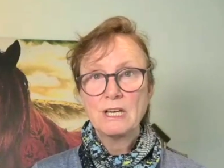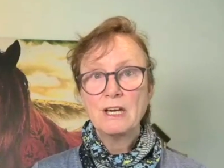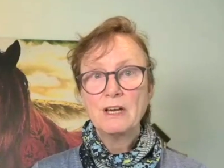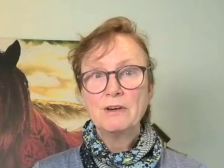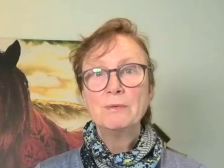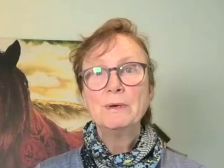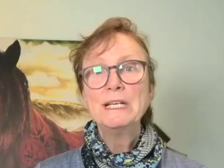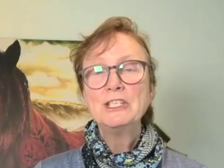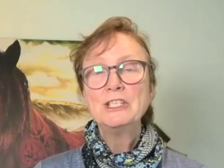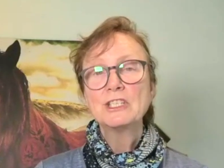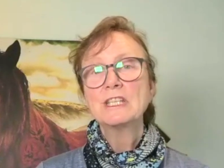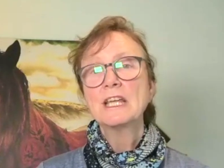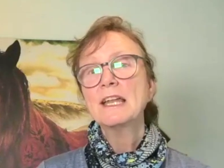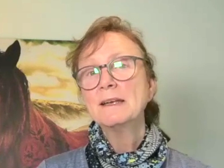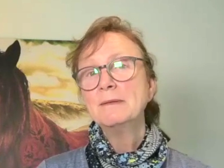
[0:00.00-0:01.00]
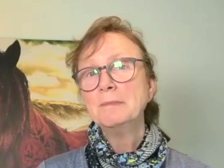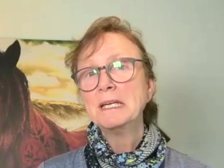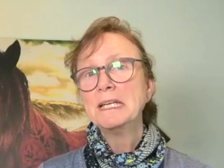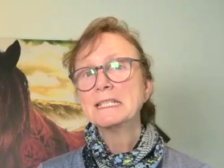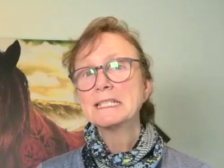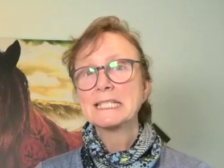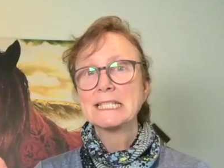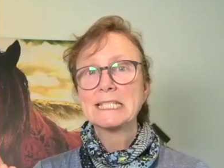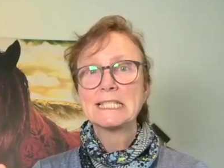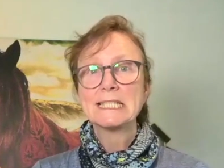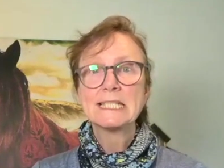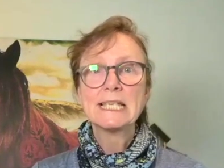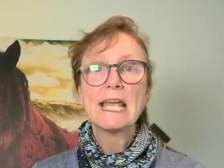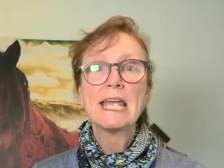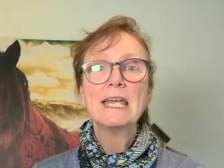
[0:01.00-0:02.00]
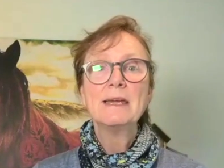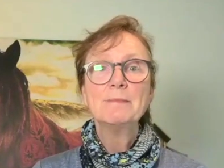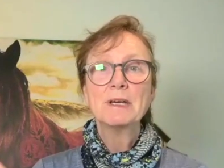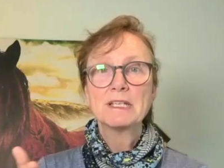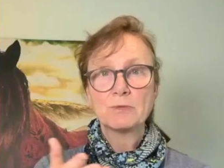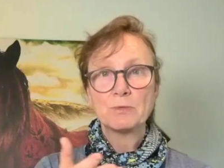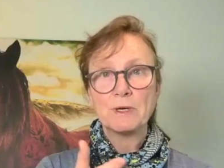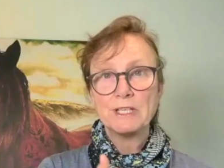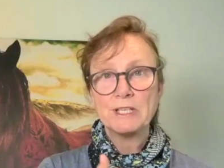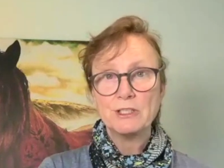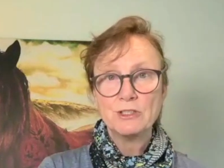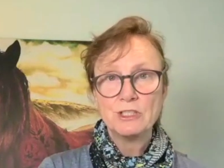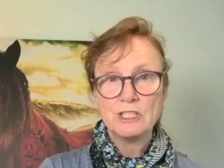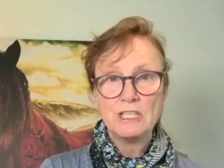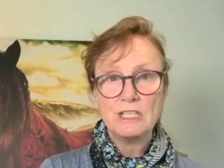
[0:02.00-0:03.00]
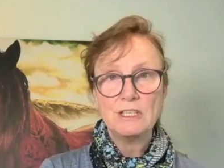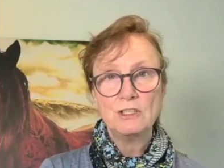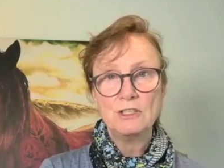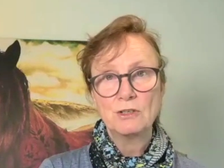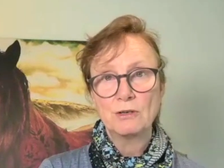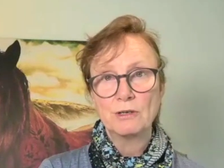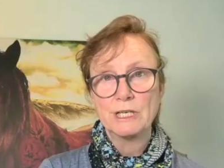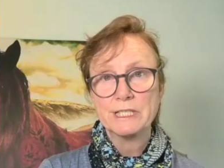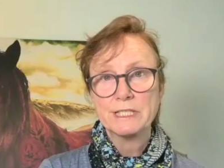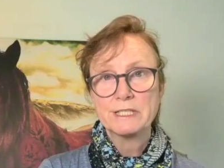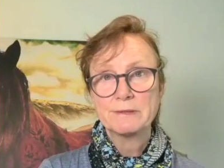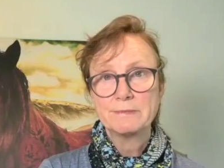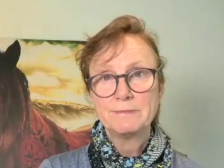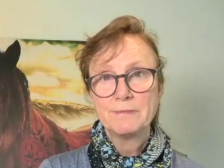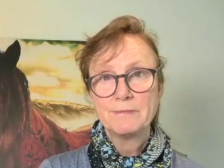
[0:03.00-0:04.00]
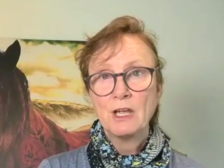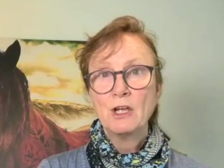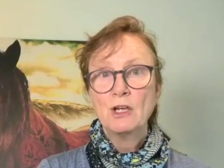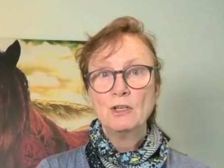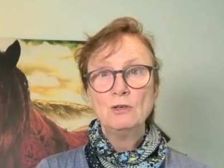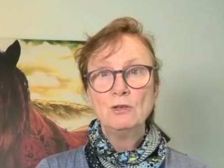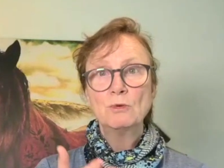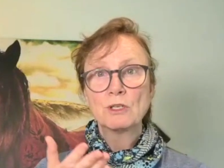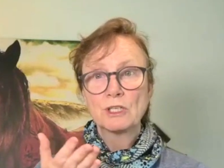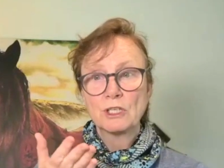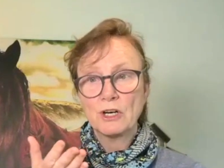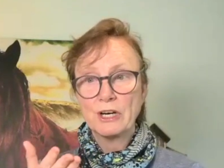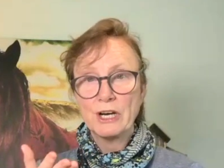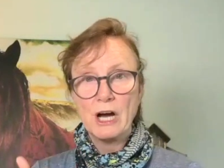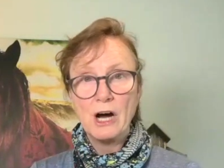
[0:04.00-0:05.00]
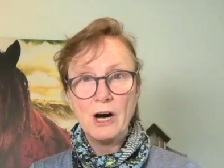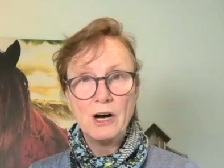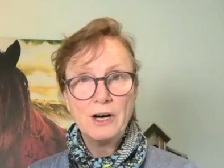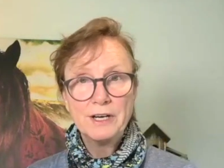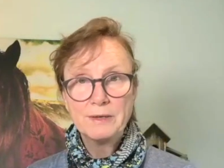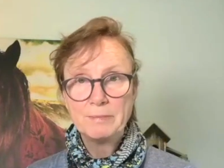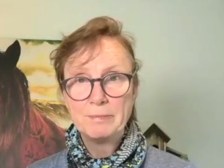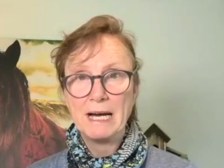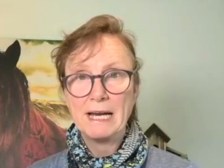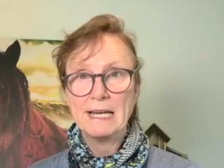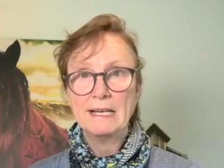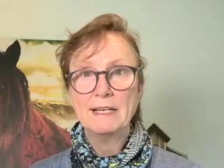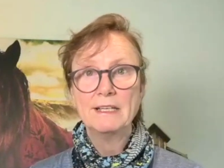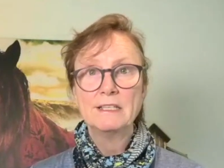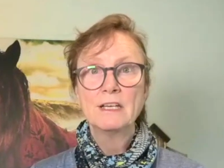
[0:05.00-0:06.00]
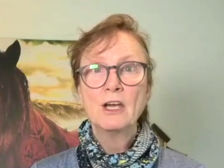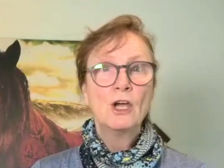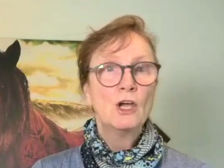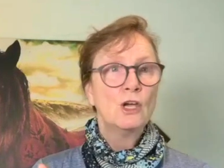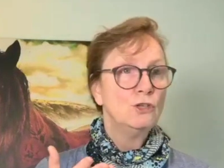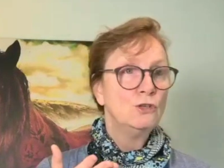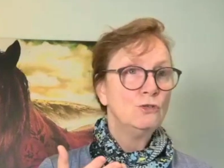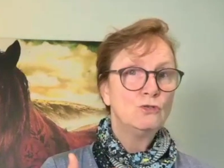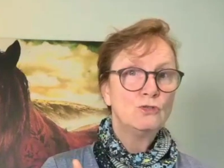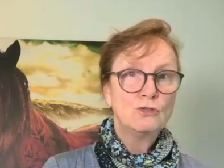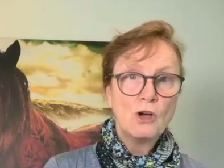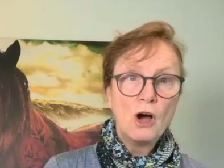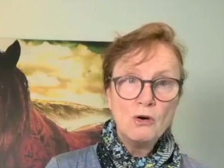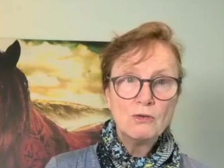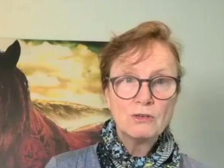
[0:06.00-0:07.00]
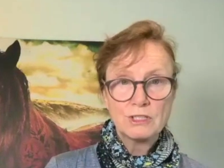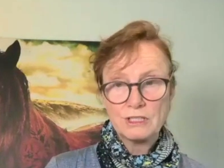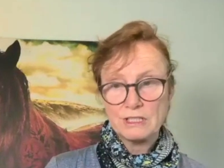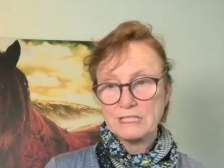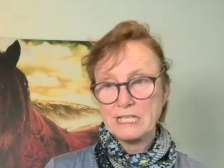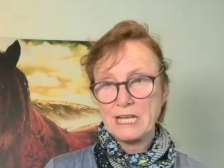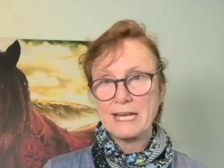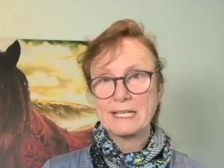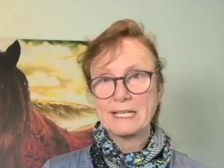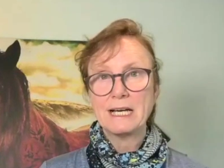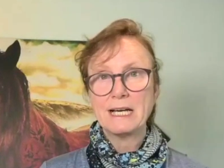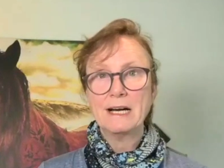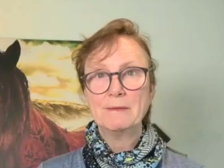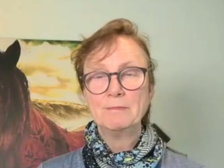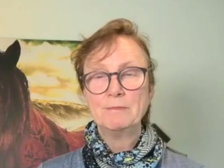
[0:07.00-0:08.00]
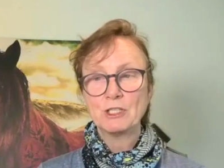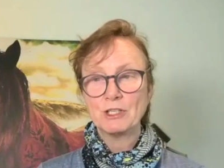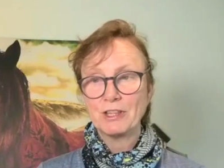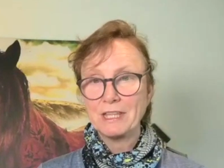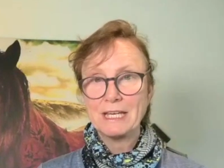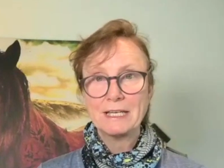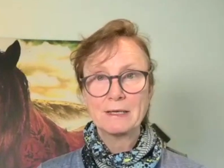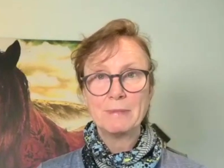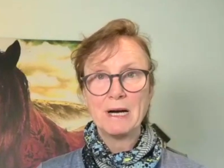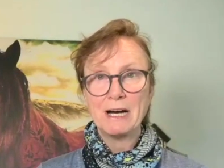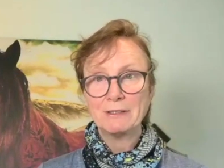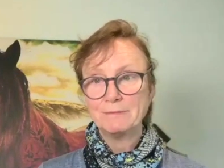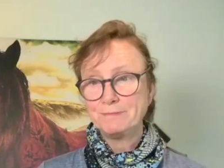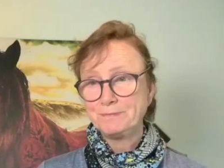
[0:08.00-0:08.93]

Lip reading: which then means the same as what you see in your horse. You work on autopilot. You don't take time to think about